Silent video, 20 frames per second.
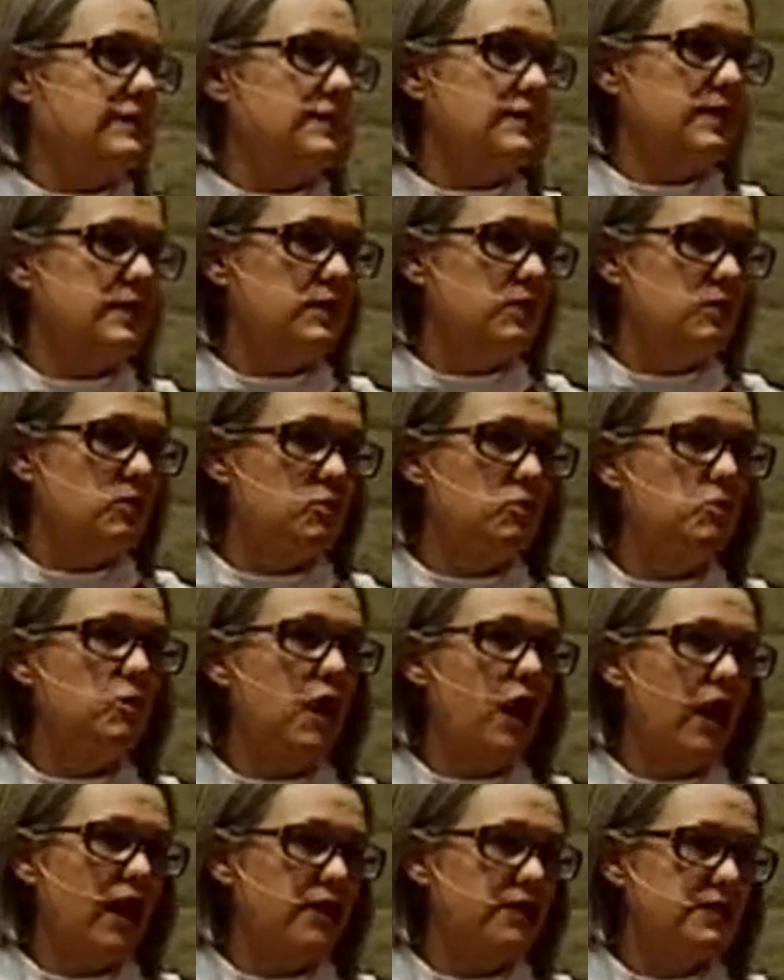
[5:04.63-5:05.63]
these two
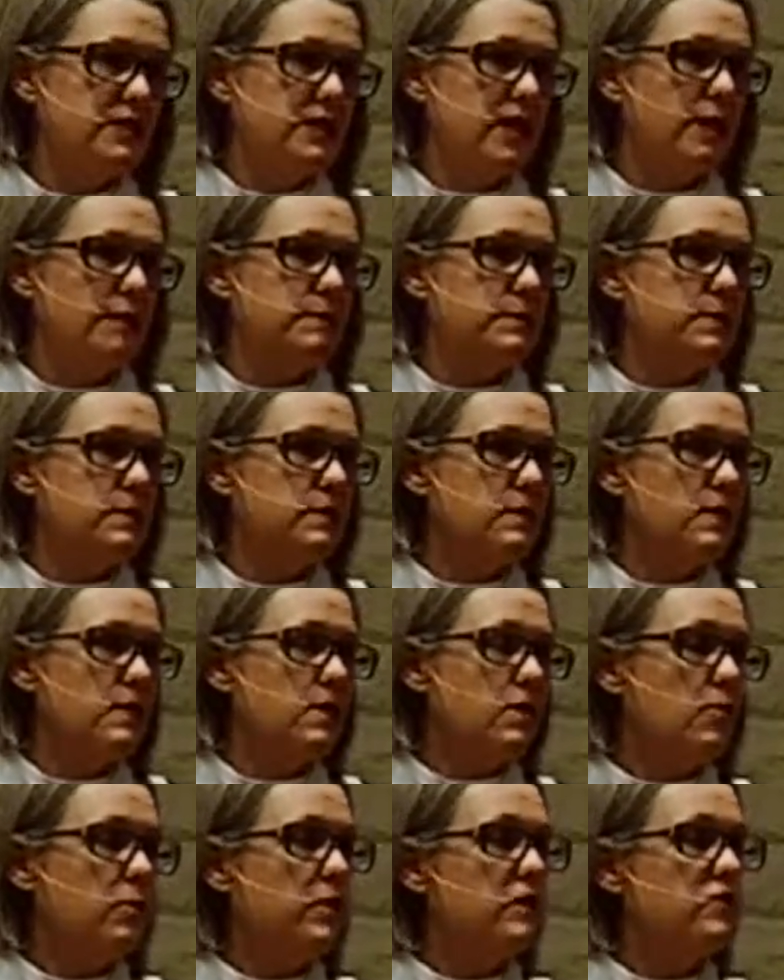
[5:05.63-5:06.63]
concepts
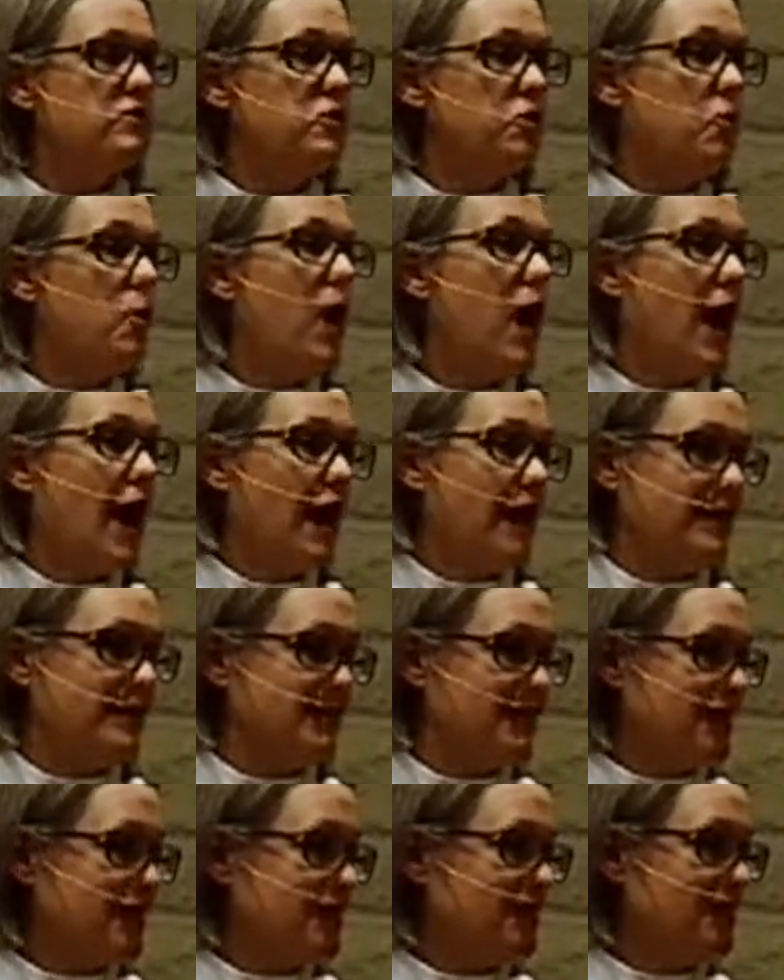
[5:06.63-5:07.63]
with new
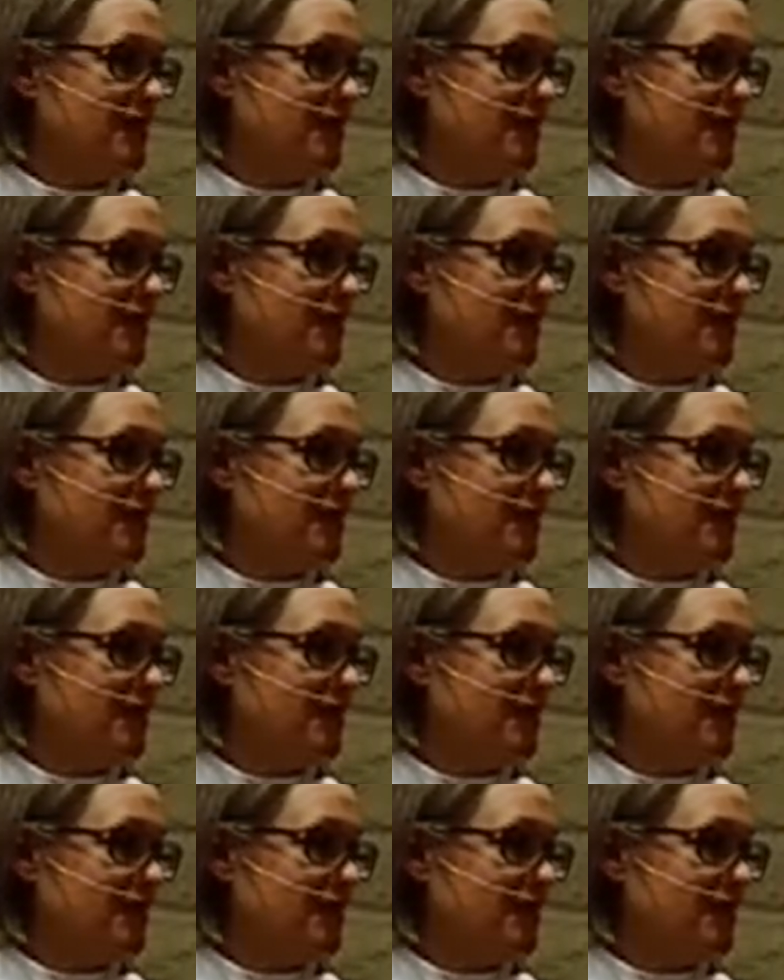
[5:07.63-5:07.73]
eyes.